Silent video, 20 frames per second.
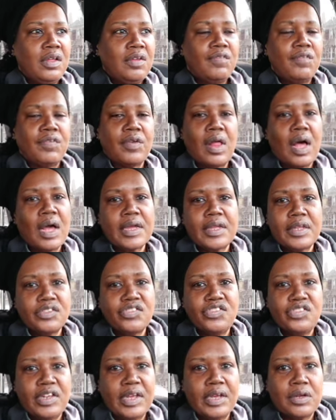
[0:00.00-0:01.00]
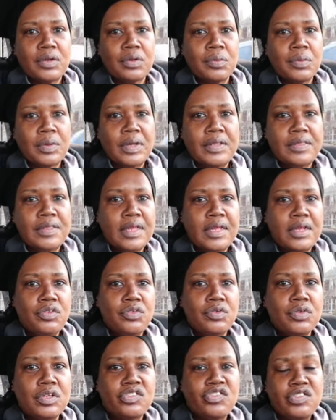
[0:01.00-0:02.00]
vlogging channel. And then
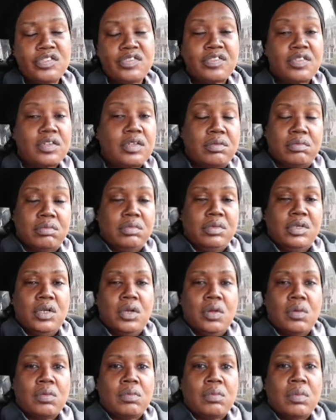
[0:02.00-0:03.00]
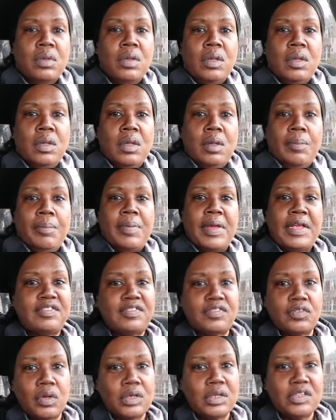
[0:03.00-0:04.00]
you could just, you know,
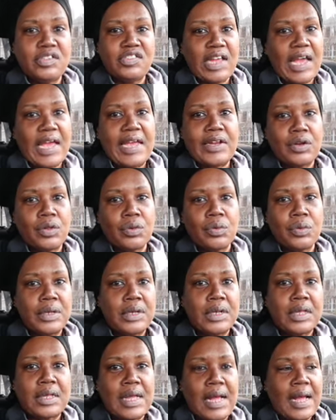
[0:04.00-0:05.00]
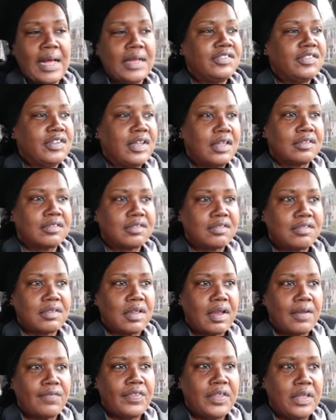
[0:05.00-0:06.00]
based on the title and the context
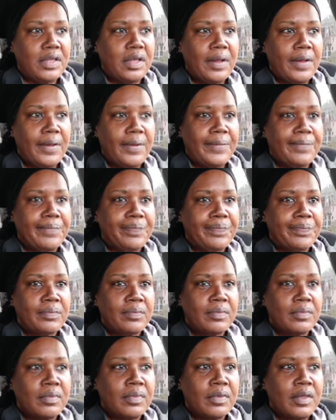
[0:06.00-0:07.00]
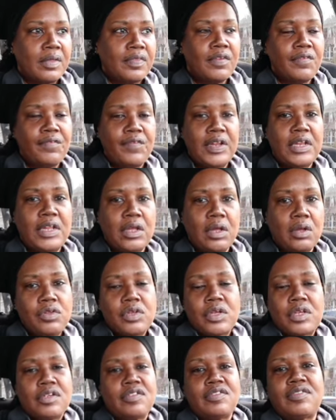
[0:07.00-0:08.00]
of the, um, the video
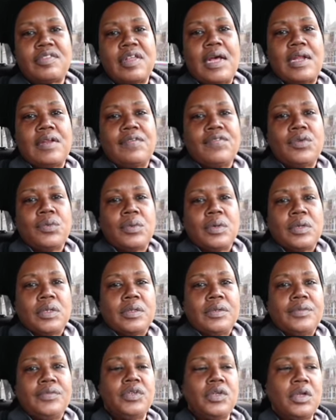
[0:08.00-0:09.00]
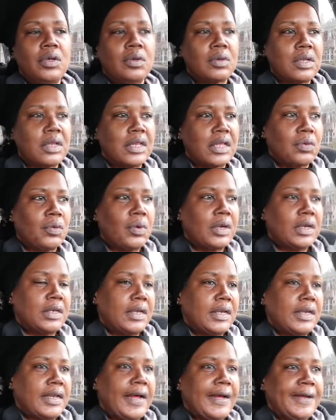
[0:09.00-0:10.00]
you can decide if you want to you know click on
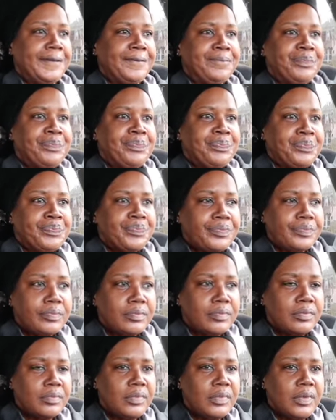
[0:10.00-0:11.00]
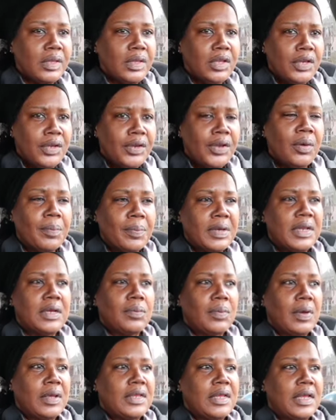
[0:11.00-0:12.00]
it or not you know but
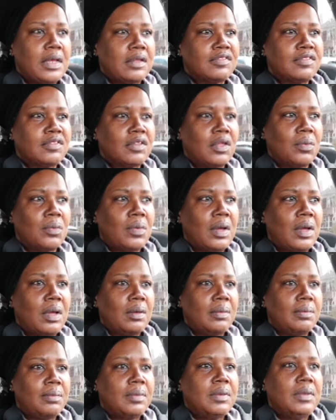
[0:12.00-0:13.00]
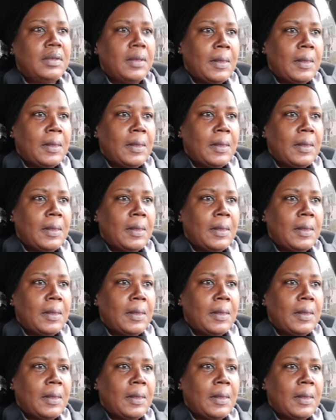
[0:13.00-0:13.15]
anyway yeah so um